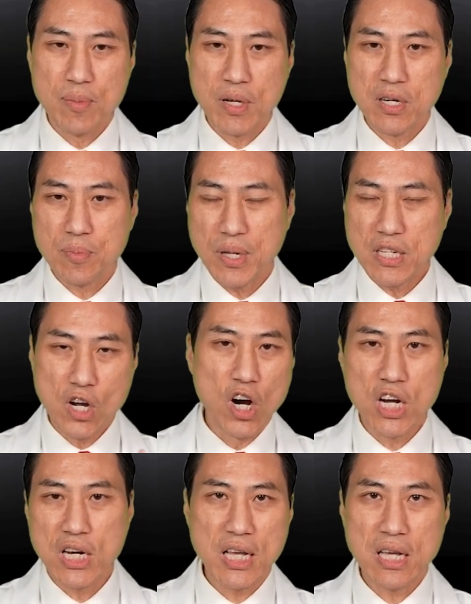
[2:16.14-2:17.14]
I'm gonna be
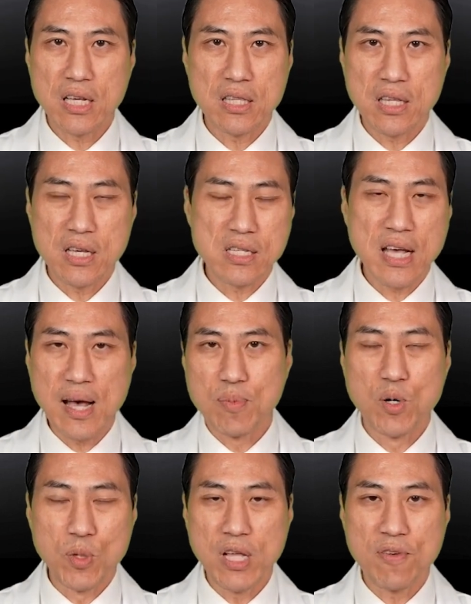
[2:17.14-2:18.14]
targeting these
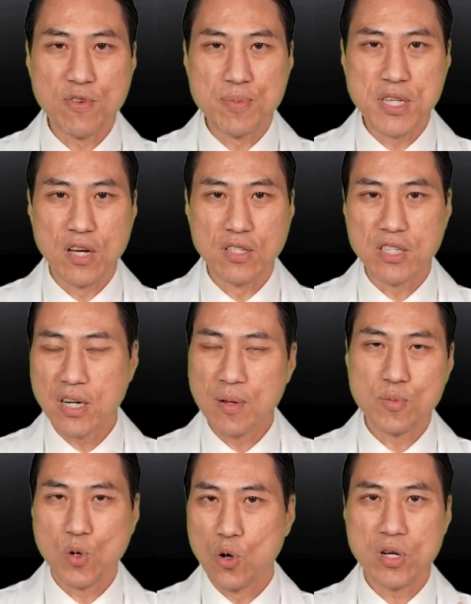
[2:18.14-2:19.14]
abnormal AFib cells and
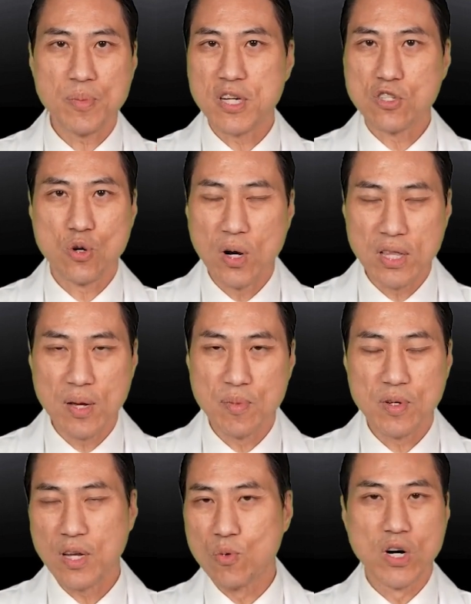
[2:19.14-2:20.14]
I'm going to be destroying them,
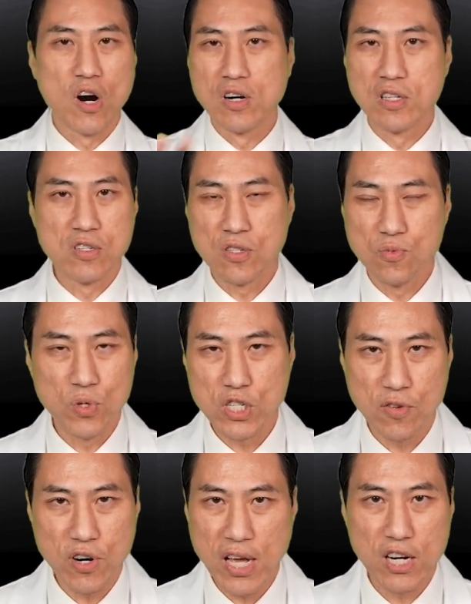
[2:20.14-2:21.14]
regardless of
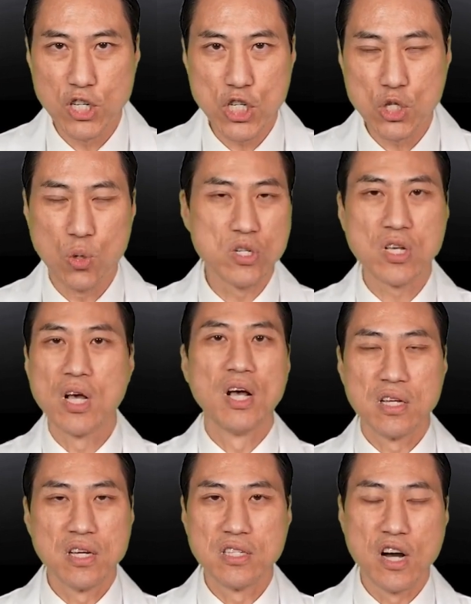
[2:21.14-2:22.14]
whichever energy source
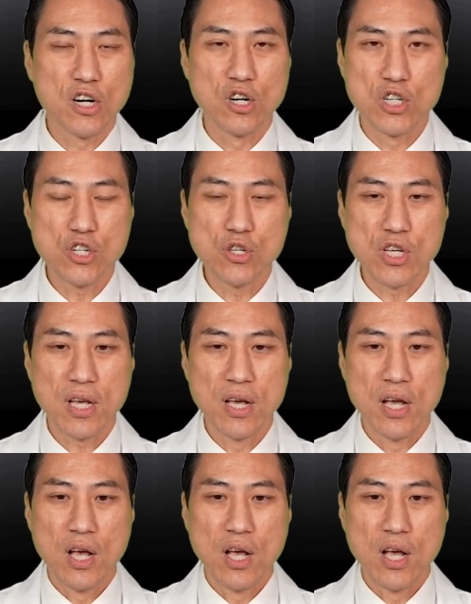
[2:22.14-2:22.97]
the doctor is using.